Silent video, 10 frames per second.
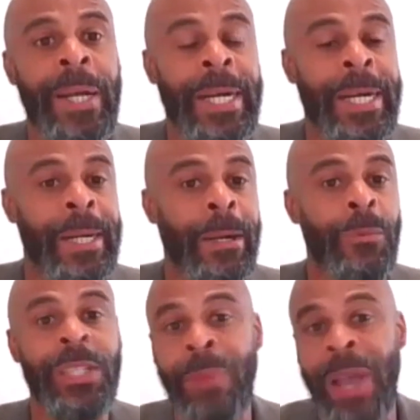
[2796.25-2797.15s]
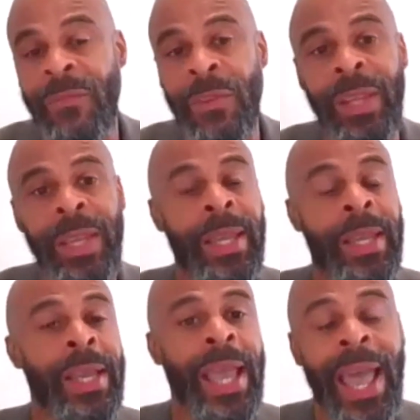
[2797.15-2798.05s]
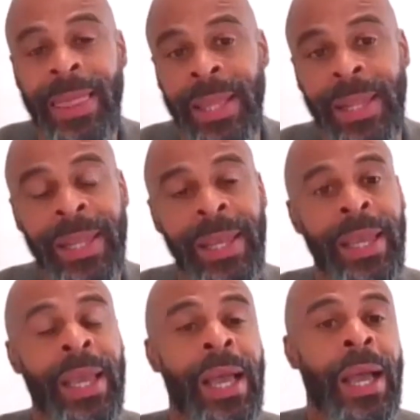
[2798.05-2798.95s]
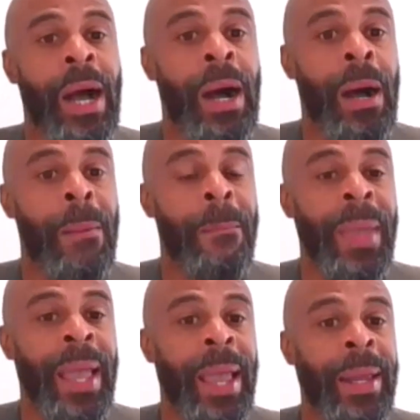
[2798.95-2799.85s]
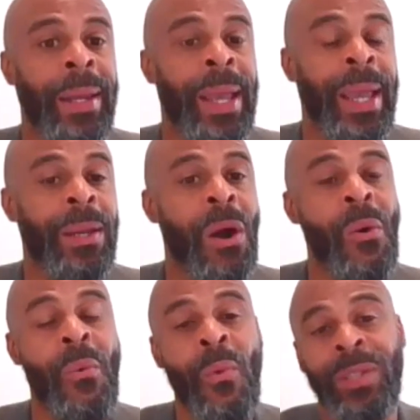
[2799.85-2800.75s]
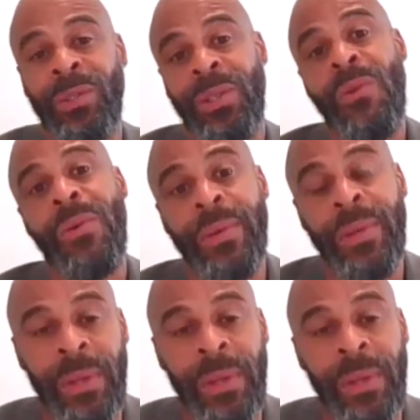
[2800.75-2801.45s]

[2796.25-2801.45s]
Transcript: uh, respectfully ethically um, and and know what you're doing.